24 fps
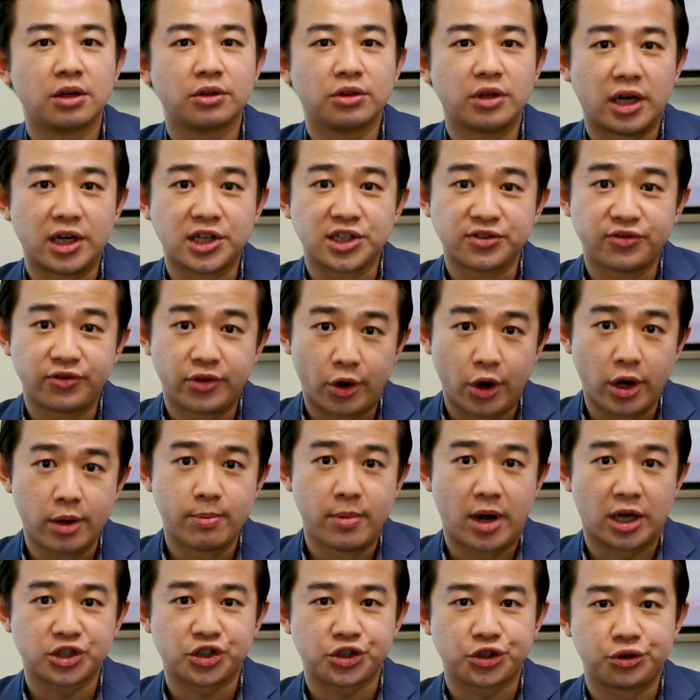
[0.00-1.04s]
That is very
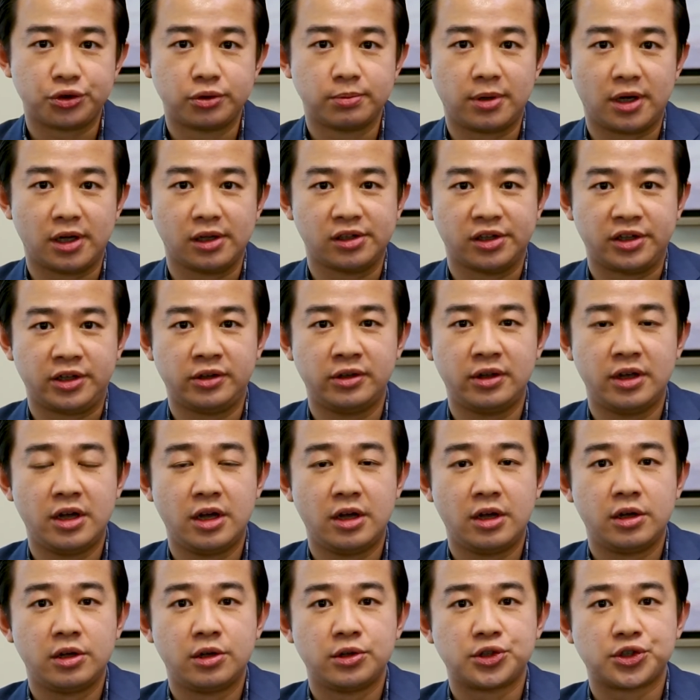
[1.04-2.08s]
much true, Pauline.
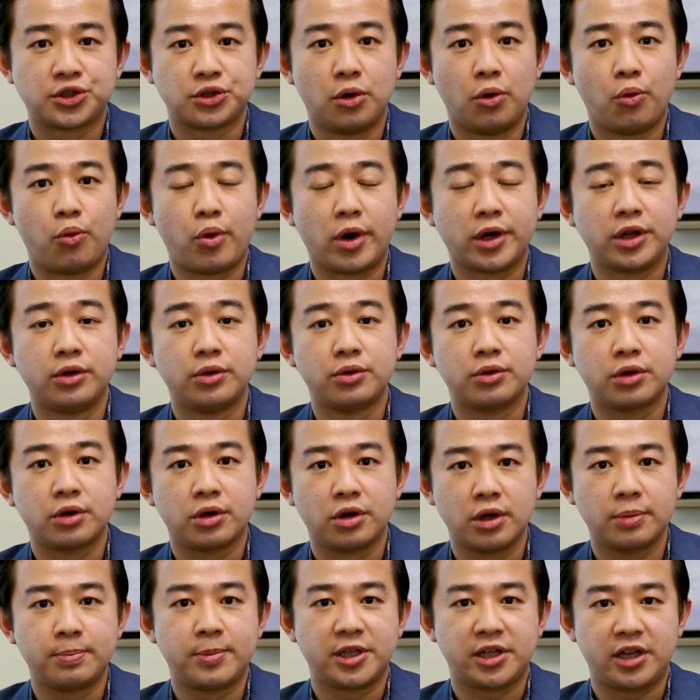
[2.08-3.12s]
So when you
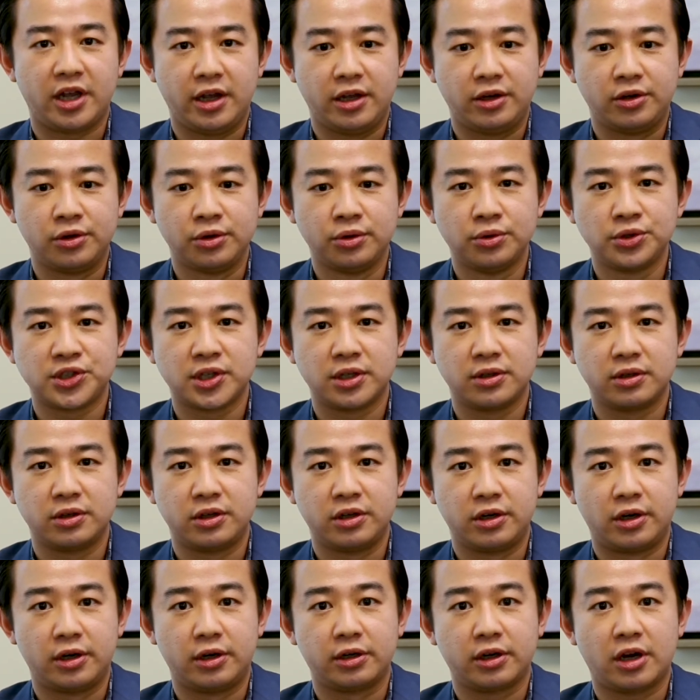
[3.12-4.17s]
cook potatoes,
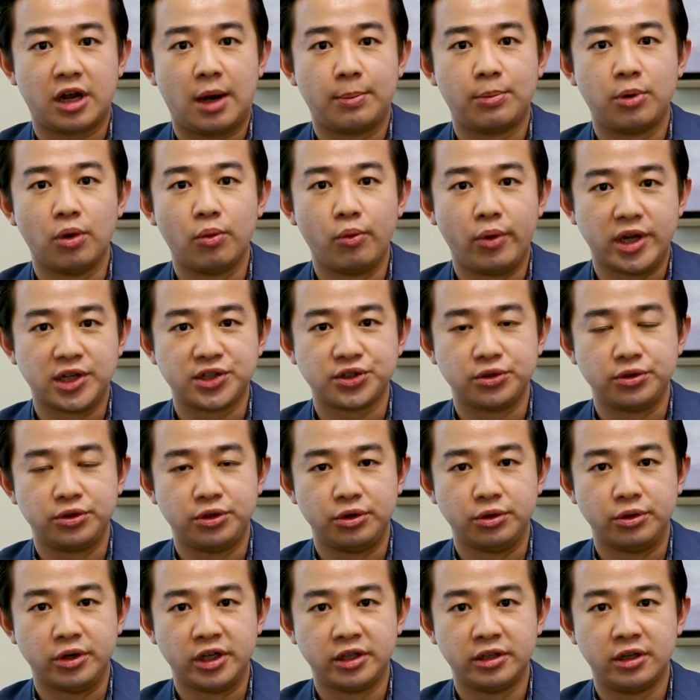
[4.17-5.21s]
there are a couple ways to
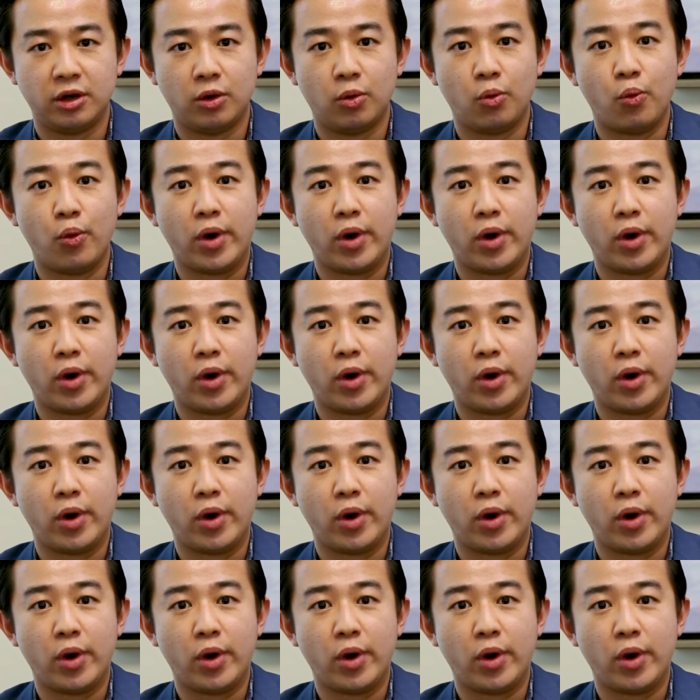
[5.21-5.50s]
do it.